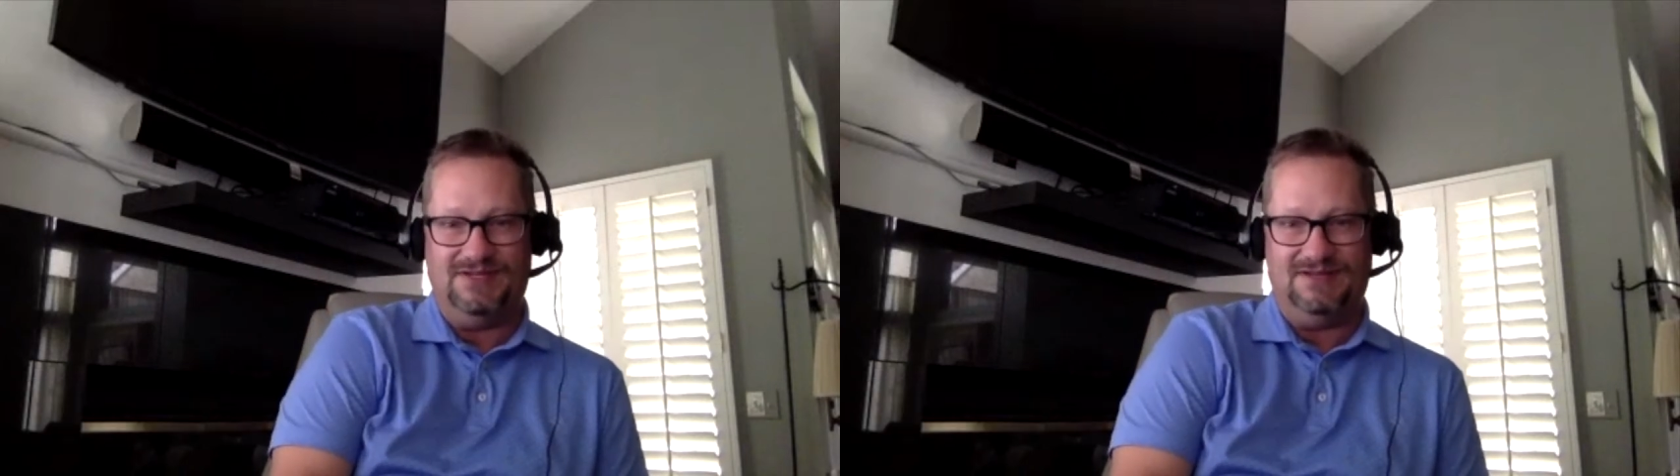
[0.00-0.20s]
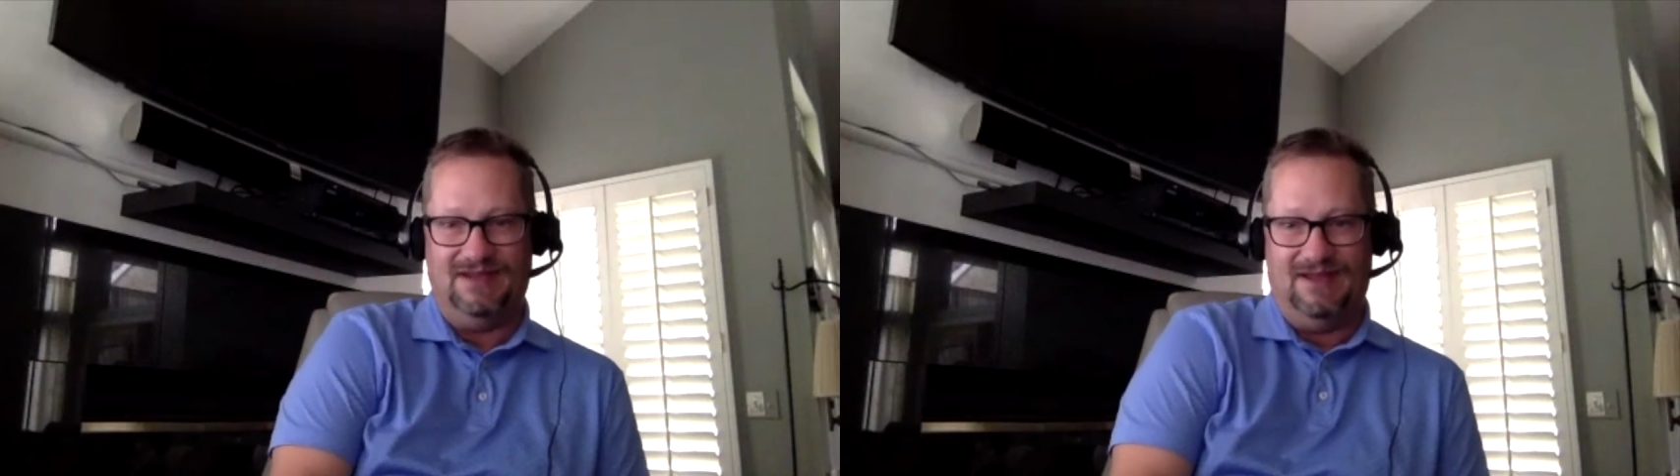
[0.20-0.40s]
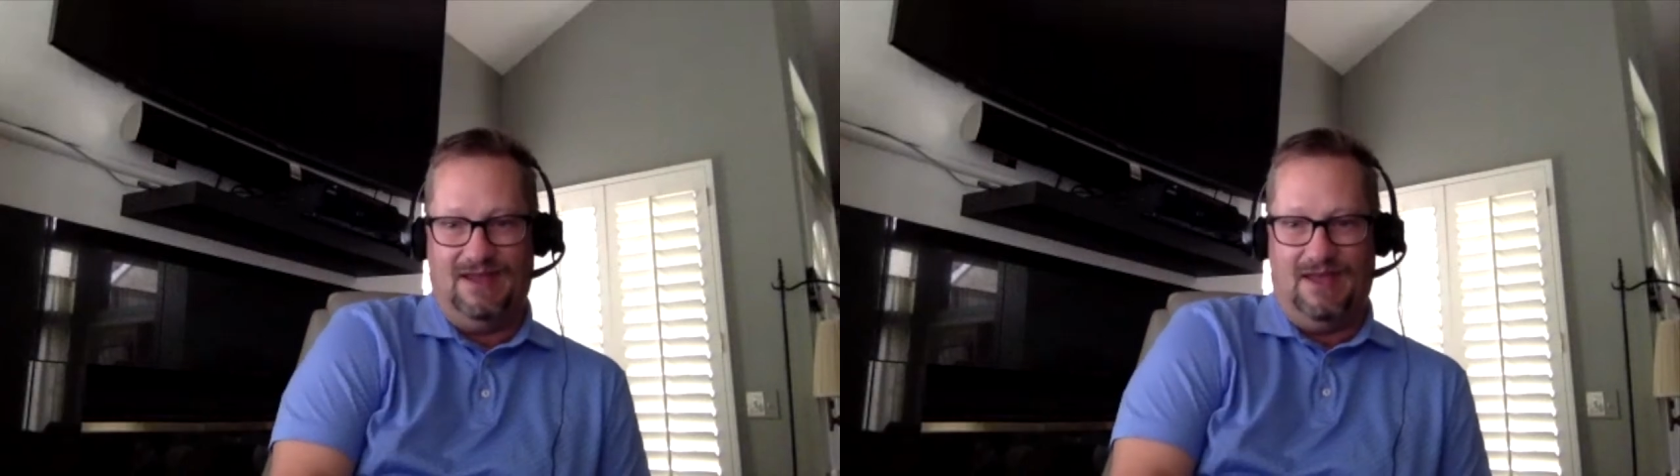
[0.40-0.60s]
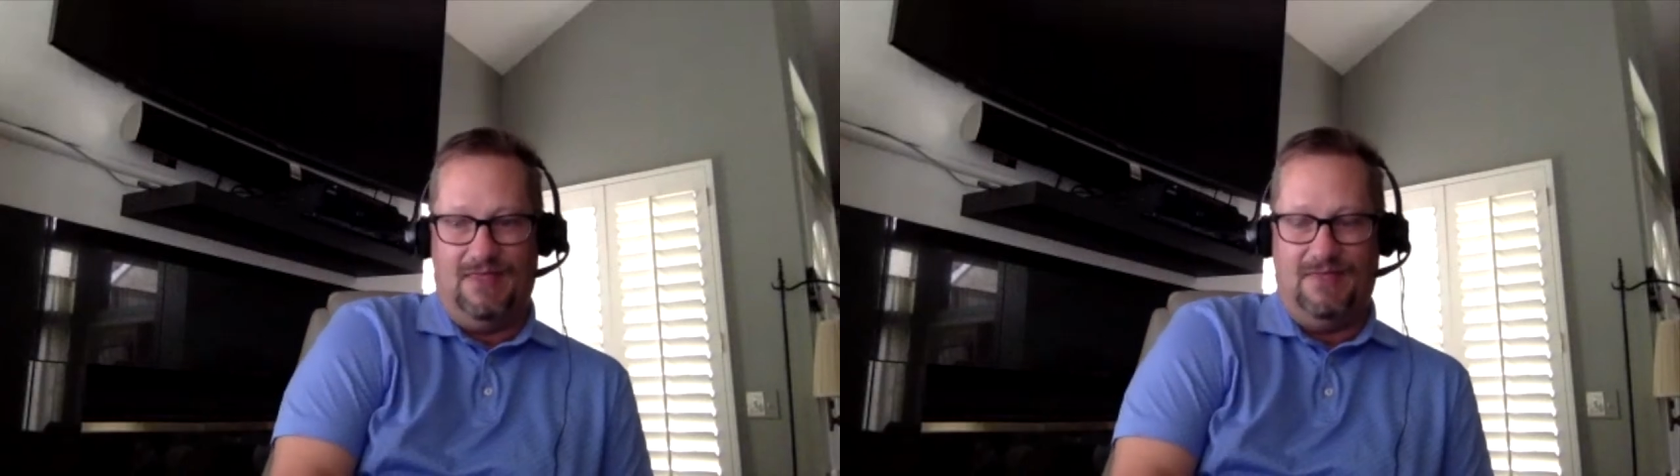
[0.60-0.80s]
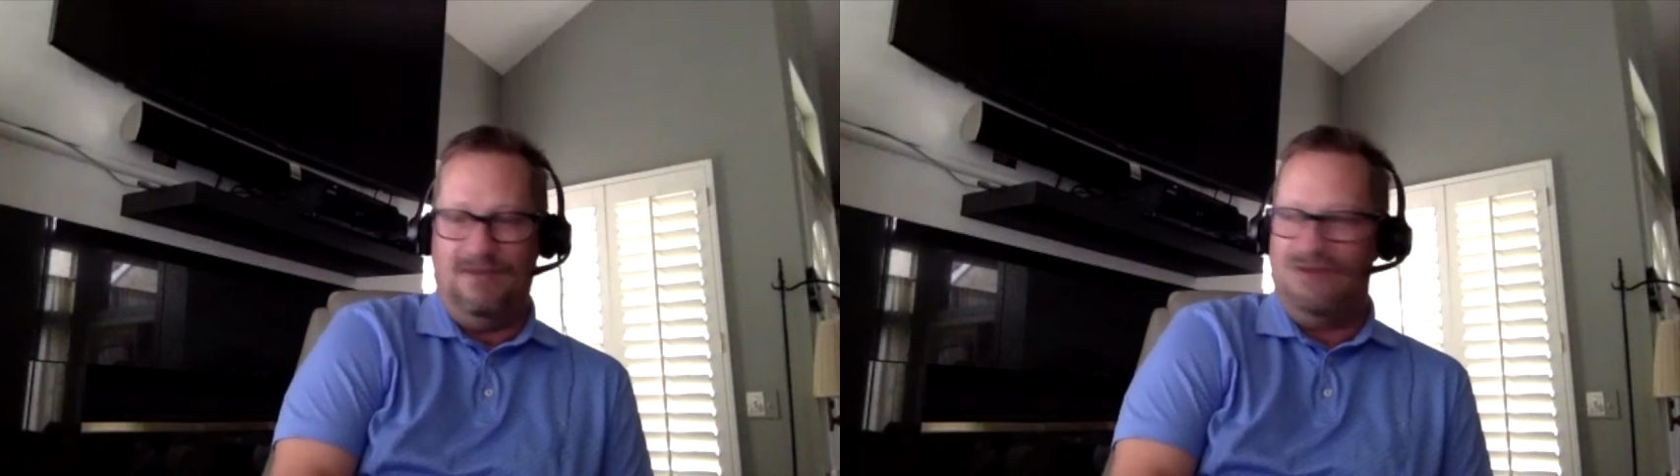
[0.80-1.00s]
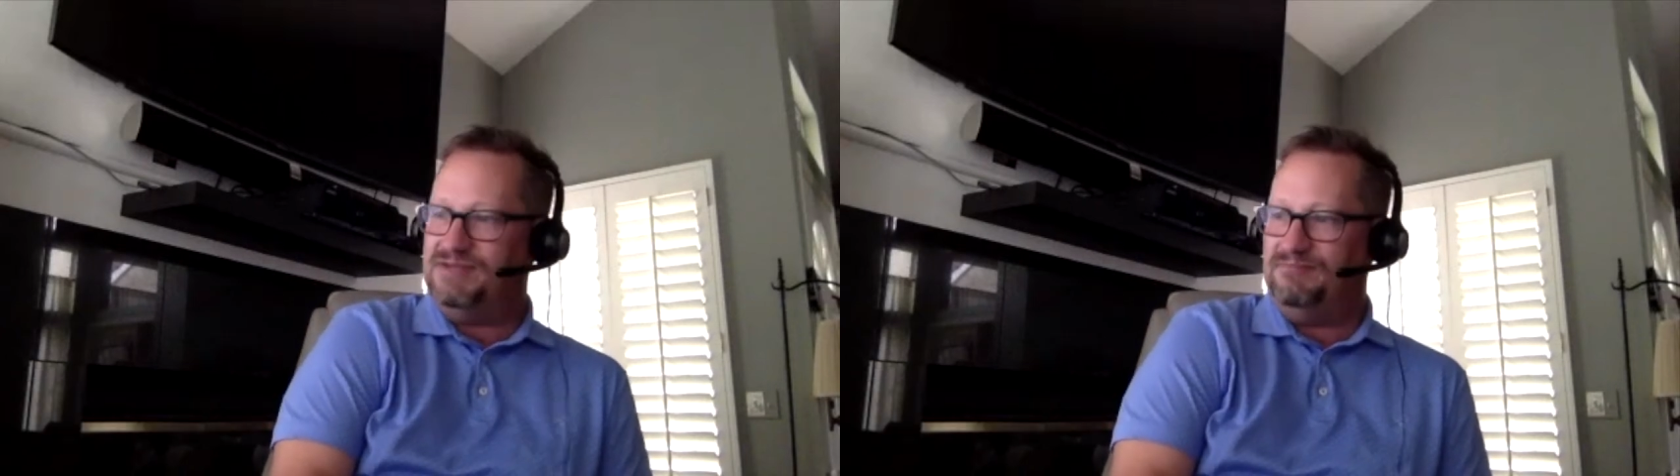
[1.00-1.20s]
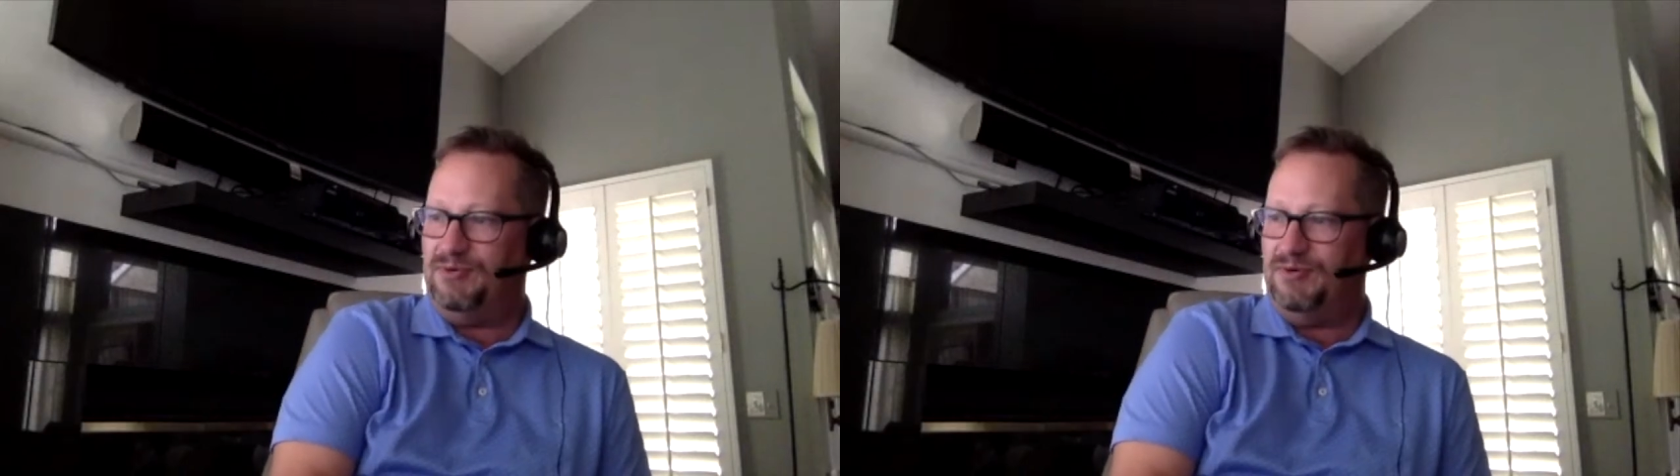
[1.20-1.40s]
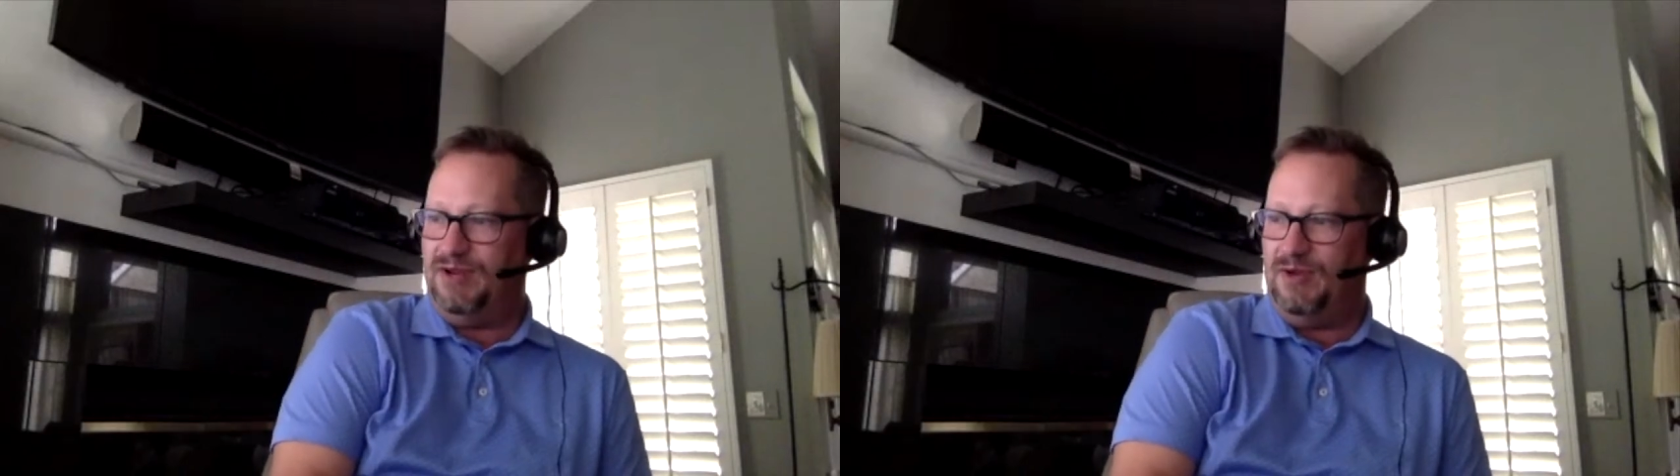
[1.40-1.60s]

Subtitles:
And the most important